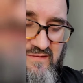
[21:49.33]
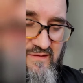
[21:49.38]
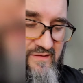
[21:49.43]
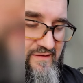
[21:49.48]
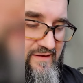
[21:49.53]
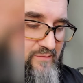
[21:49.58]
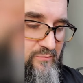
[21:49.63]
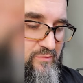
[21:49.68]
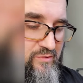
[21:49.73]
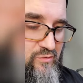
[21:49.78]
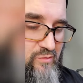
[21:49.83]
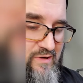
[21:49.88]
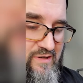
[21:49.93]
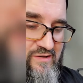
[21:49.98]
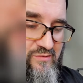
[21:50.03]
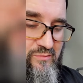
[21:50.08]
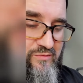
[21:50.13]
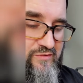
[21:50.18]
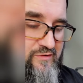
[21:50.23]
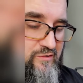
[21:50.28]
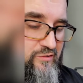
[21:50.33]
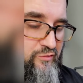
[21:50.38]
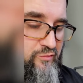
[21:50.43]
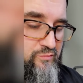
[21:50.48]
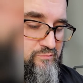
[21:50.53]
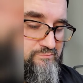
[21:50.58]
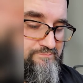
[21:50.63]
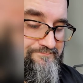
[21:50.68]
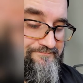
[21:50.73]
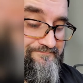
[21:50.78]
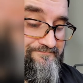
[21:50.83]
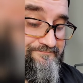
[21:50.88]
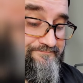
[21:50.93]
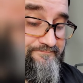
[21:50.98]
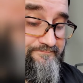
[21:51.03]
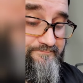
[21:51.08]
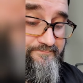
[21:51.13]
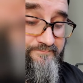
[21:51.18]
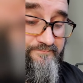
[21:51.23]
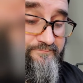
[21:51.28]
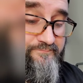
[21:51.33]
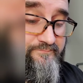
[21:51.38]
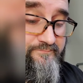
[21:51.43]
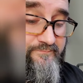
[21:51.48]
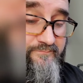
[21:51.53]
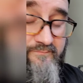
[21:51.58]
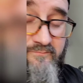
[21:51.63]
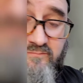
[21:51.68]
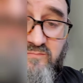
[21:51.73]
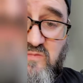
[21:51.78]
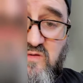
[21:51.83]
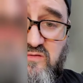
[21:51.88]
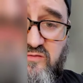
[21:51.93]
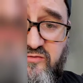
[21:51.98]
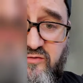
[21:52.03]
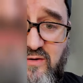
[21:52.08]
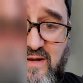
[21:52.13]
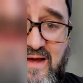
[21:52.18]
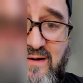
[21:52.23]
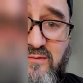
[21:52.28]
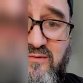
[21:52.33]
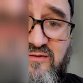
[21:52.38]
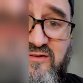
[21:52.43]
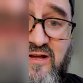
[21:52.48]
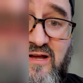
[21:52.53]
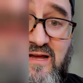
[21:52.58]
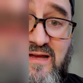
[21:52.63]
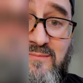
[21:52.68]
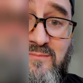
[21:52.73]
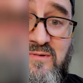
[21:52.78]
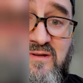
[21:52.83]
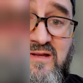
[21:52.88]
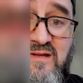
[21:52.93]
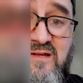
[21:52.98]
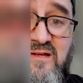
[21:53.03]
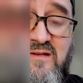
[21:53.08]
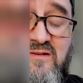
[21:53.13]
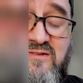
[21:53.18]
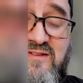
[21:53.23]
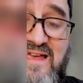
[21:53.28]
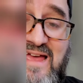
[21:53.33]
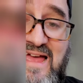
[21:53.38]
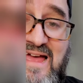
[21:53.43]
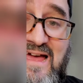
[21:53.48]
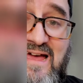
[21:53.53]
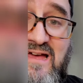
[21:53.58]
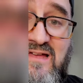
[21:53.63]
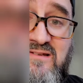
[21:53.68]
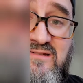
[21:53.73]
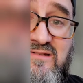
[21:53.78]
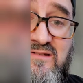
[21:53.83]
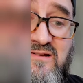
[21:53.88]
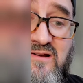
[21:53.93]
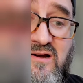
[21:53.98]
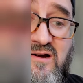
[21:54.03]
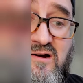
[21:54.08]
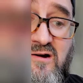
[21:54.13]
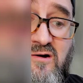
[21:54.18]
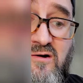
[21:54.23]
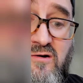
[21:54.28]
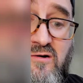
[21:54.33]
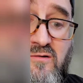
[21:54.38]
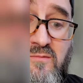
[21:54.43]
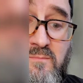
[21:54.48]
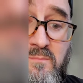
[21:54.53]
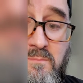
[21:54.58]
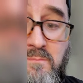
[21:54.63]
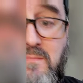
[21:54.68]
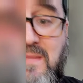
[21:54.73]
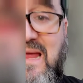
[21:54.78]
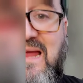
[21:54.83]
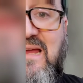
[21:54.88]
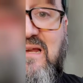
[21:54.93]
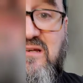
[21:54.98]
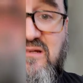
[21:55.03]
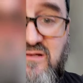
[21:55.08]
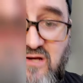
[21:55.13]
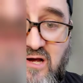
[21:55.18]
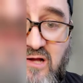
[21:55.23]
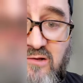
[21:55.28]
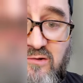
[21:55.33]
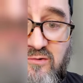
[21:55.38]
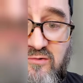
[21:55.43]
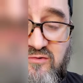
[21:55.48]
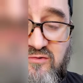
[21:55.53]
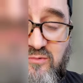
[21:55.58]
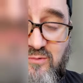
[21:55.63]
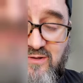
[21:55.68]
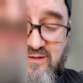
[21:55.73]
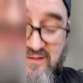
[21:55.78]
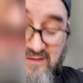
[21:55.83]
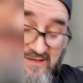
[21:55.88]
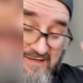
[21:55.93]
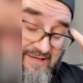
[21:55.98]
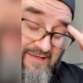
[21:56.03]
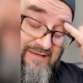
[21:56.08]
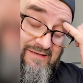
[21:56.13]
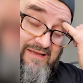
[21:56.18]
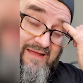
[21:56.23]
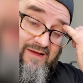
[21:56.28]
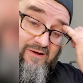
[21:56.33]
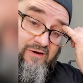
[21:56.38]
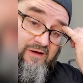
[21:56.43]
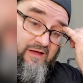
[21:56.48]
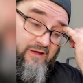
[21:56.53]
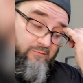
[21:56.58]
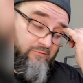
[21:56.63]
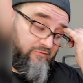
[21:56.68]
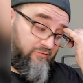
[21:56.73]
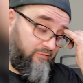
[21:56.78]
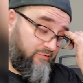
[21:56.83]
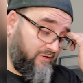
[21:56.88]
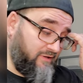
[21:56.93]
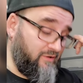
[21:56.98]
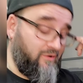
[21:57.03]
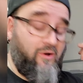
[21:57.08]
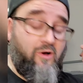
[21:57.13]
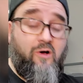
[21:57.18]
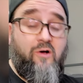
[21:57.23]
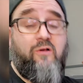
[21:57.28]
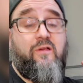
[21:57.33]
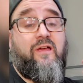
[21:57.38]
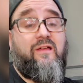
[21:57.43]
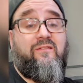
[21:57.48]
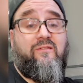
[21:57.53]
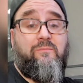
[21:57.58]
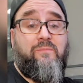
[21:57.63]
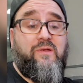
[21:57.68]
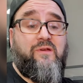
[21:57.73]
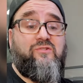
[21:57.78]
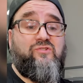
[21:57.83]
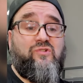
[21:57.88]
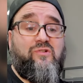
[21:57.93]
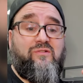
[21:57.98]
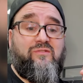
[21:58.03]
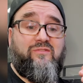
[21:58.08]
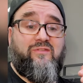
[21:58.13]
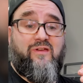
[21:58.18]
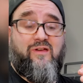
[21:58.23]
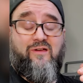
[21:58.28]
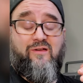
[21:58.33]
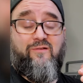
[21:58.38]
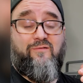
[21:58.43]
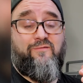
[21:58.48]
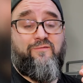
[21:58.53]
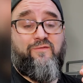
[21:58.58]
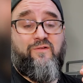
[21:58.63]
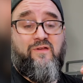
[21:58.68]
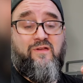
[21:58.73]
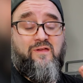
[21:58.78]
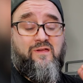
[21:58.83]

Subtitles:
that we created with the glue. So now it's time to add our main color to it. Now, I was looking at all kinds of pictures of